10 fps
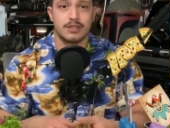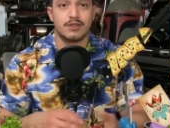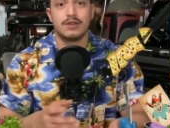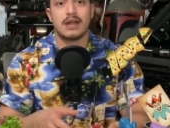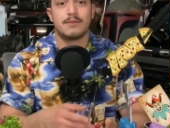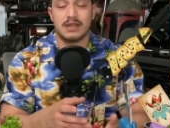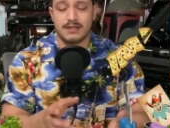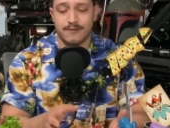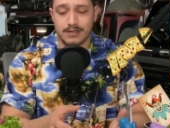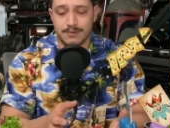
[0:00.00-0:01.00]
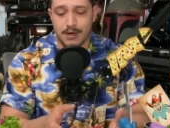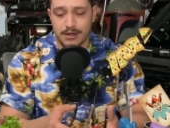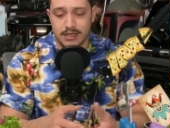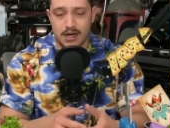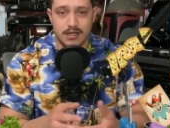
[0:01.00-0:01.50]
So you get him in his first
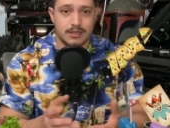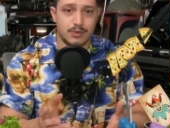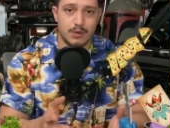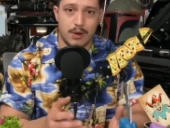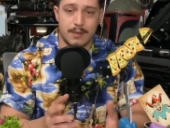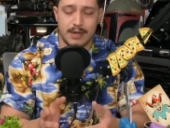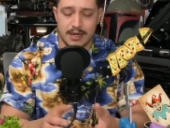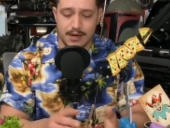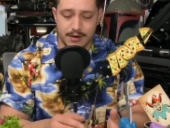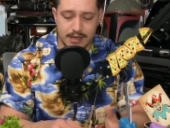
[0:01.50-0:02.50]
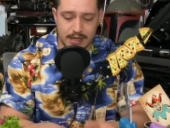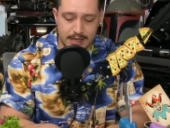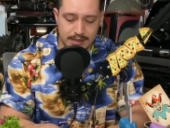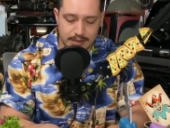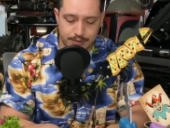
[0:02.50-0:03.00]
appearance costume with the webbing and everything,
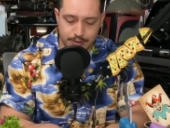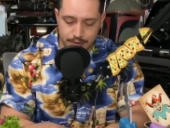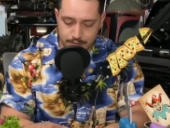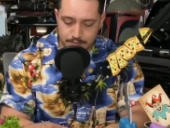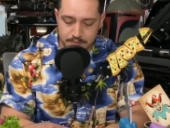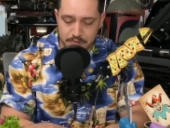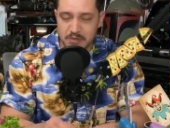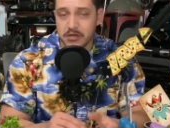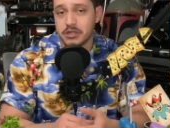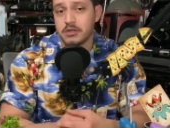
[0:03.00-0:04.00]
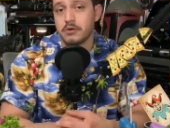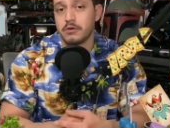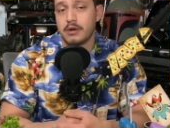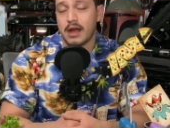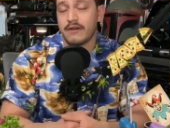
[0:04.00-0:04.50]
and looks
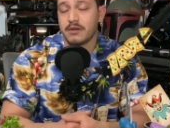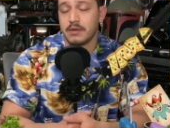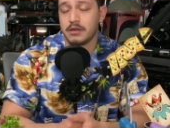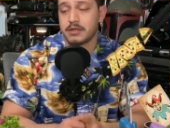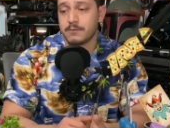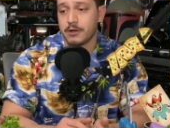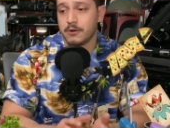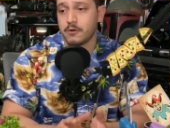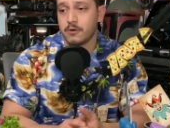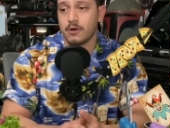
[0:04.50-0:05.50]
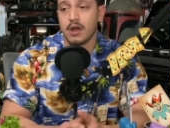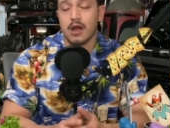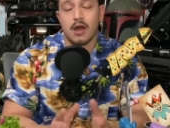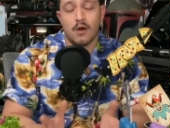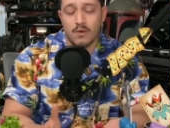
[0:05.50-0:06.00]
cool. I have to admit, looks pretty cool.
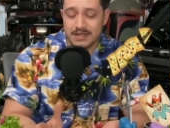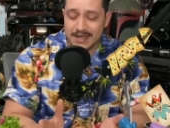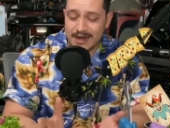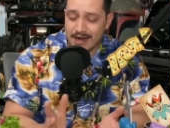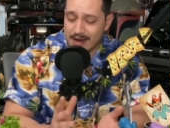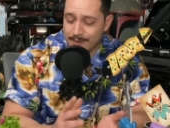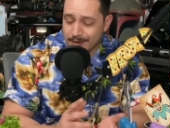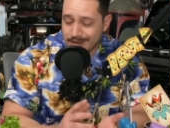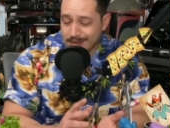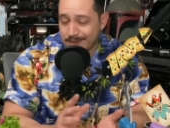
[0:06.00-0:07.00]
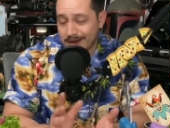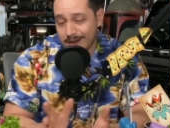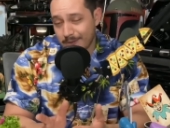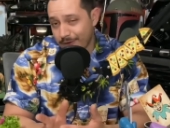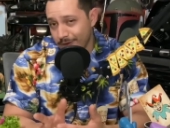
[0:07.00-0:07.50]
Once again, I personally am not a
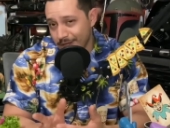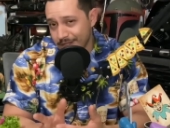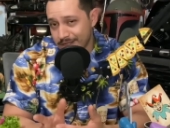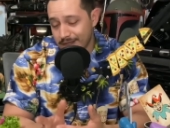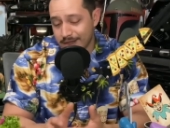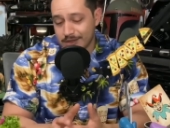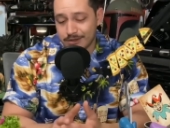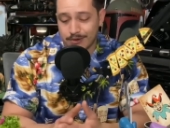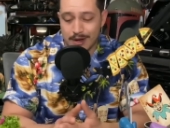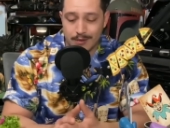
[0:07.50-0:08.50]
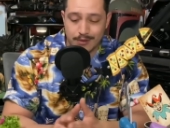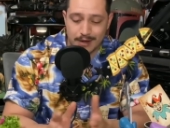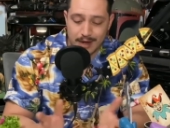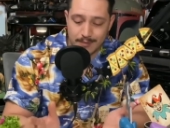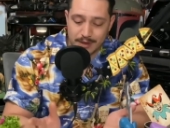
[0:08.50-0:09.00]
Marvel Legends collector, so I will
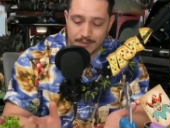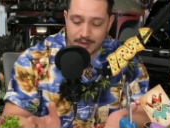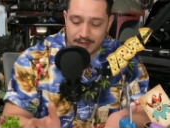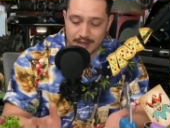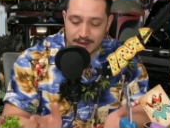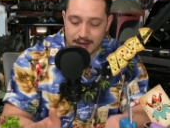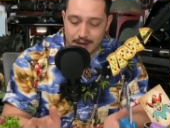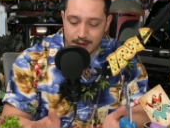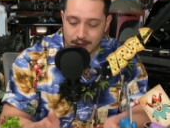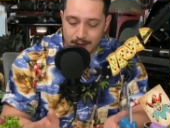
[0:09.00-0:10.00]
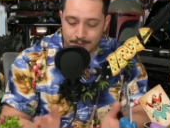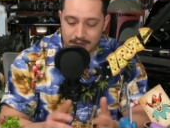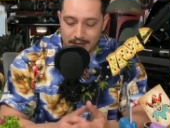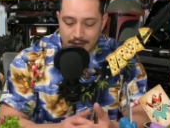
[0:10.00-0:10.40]
not be picking that up.